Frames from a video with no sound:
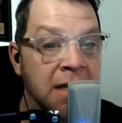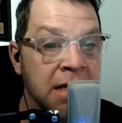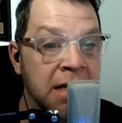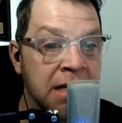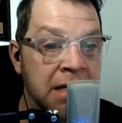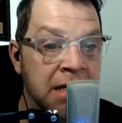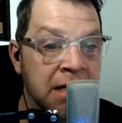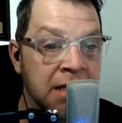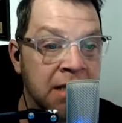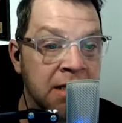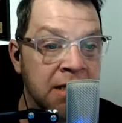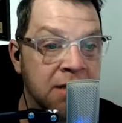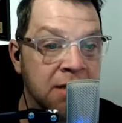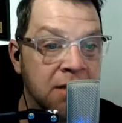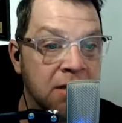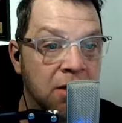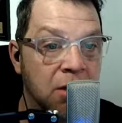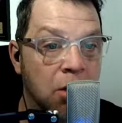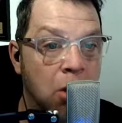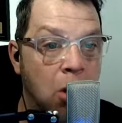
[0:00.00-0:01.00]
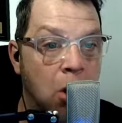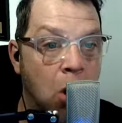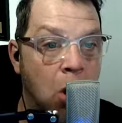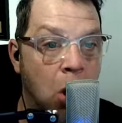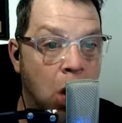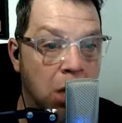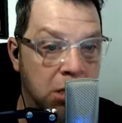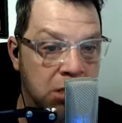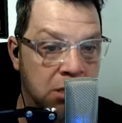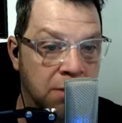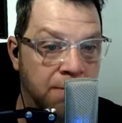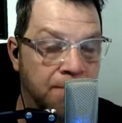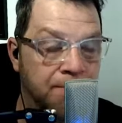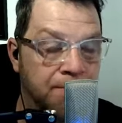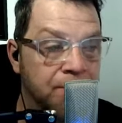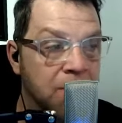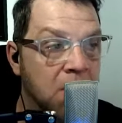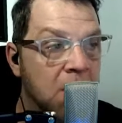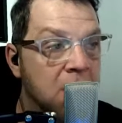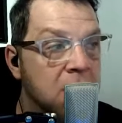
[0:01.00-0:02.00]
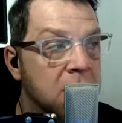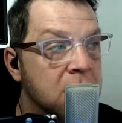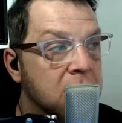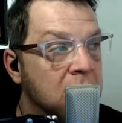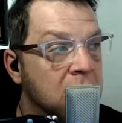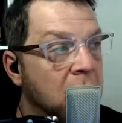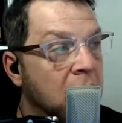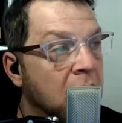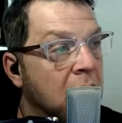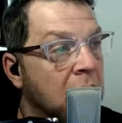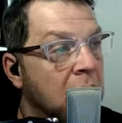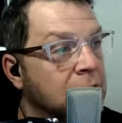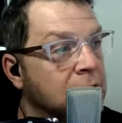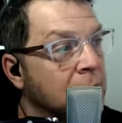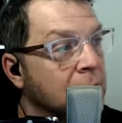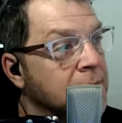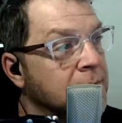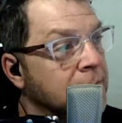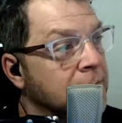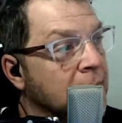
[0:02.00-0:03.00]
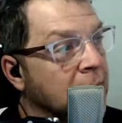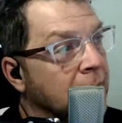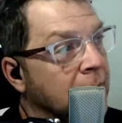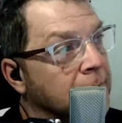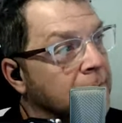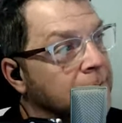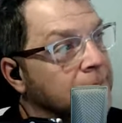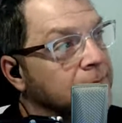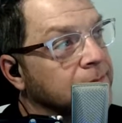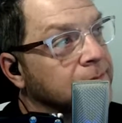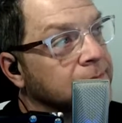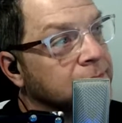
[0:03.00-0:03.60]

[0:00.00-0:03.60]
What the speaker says: It is awesome. So I dropped about